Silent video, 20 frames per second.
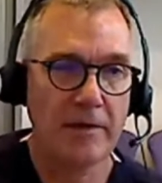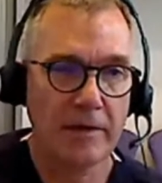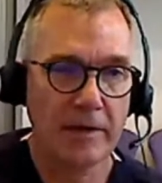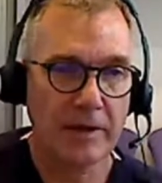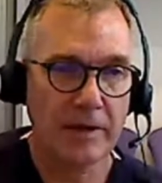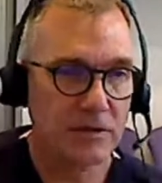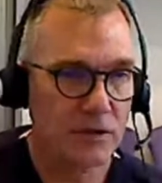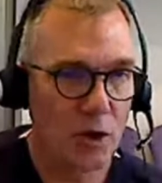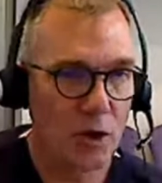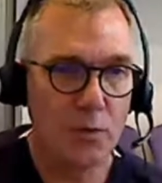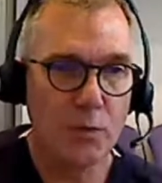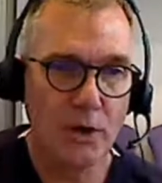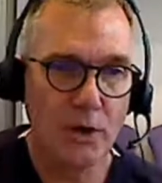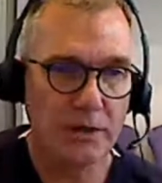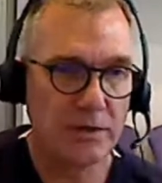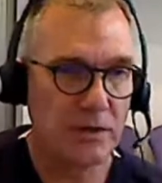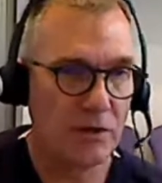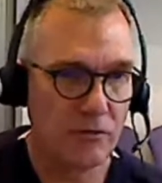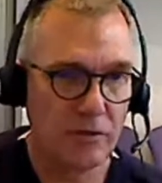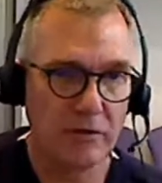it's no
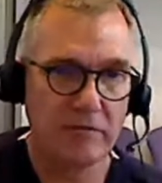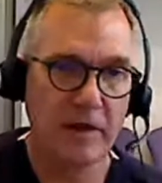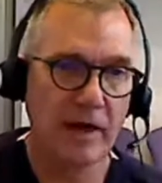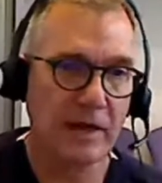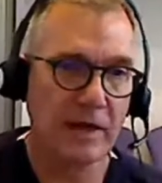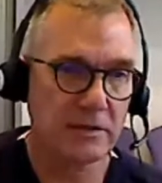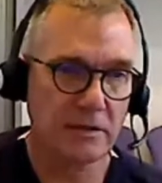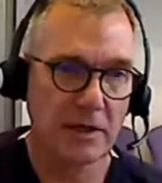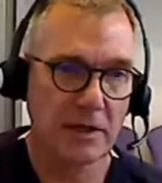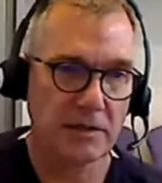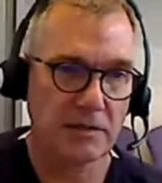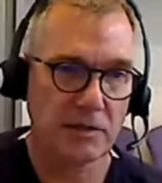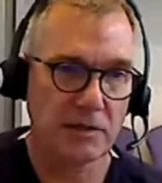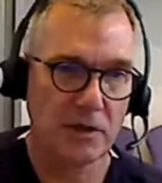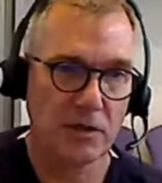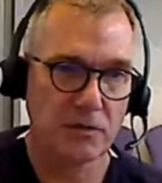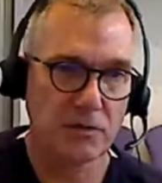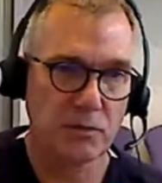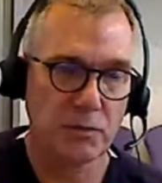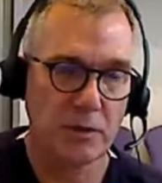point in revaccinating
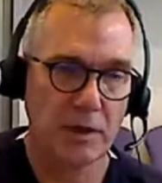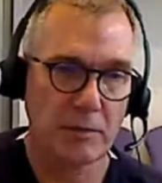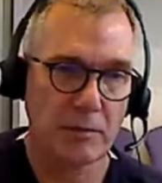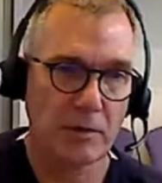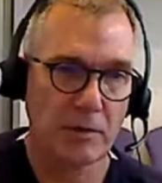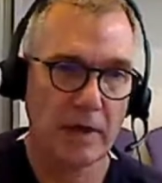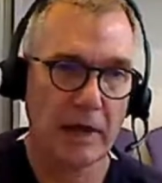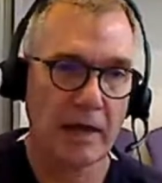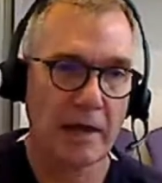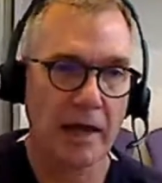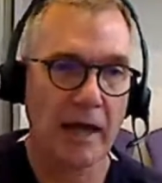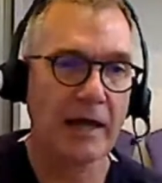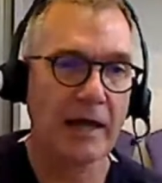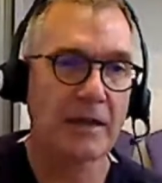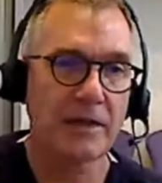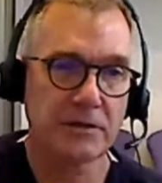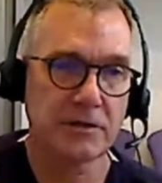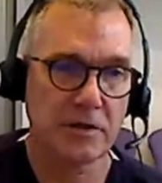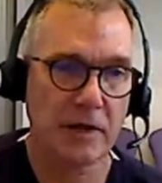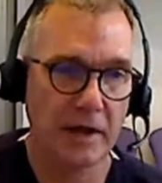those people. They're
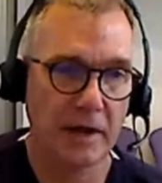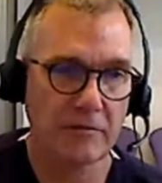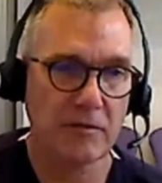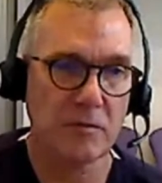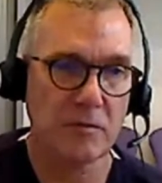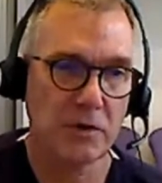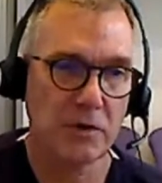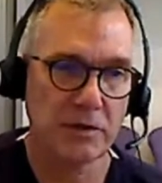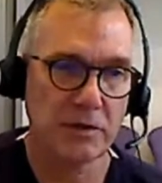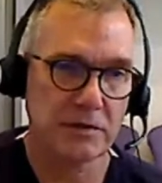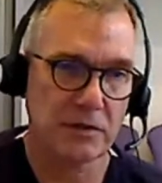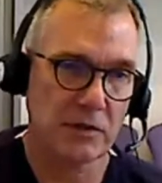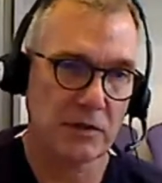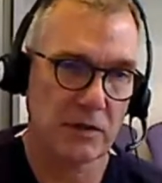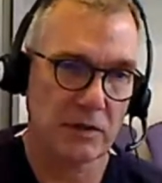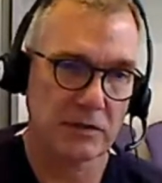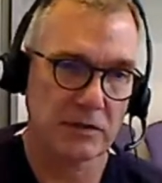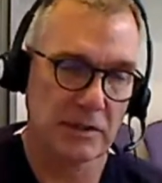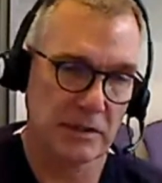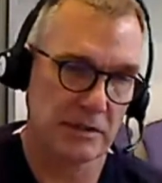likely to have
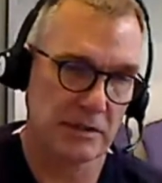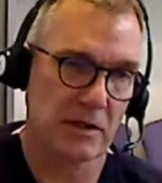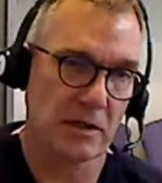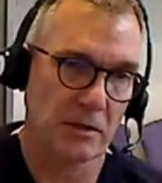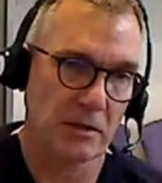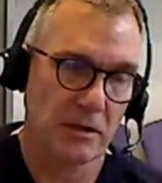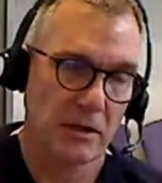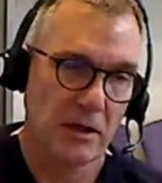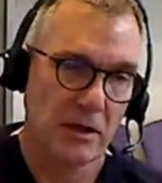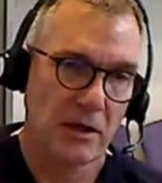immunity T cell.